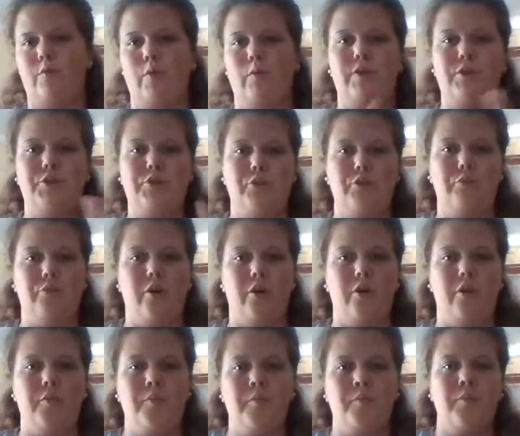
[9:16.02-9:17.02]
We went to the
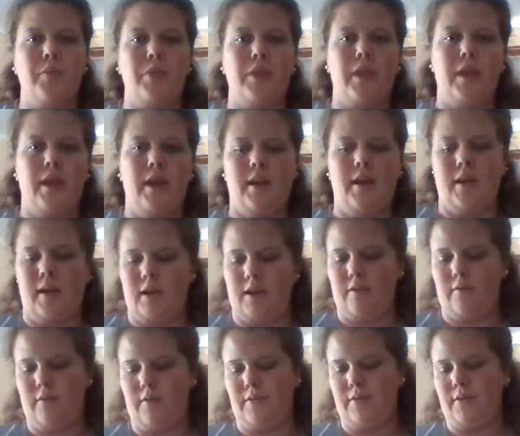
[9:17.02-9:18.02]
mall, and I got
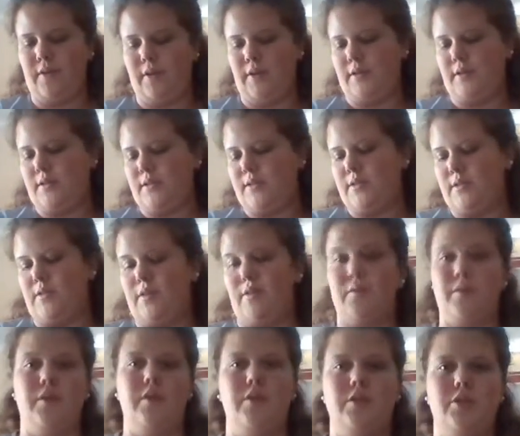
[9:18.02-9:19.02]
a few things, so I
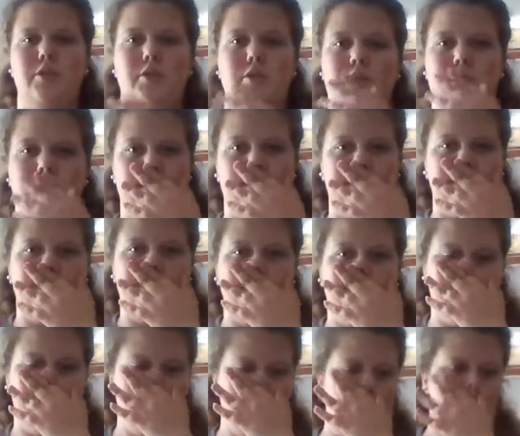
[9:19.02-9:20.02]
wanted to show you guys
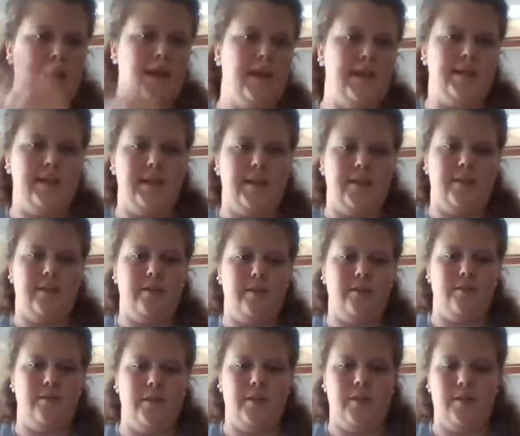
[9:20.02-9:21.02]
that at the end of
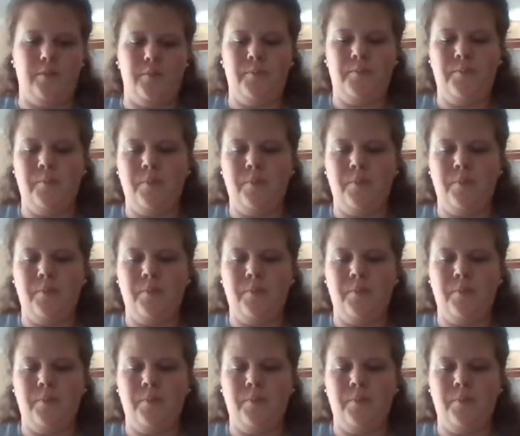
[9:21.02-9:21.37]
this video.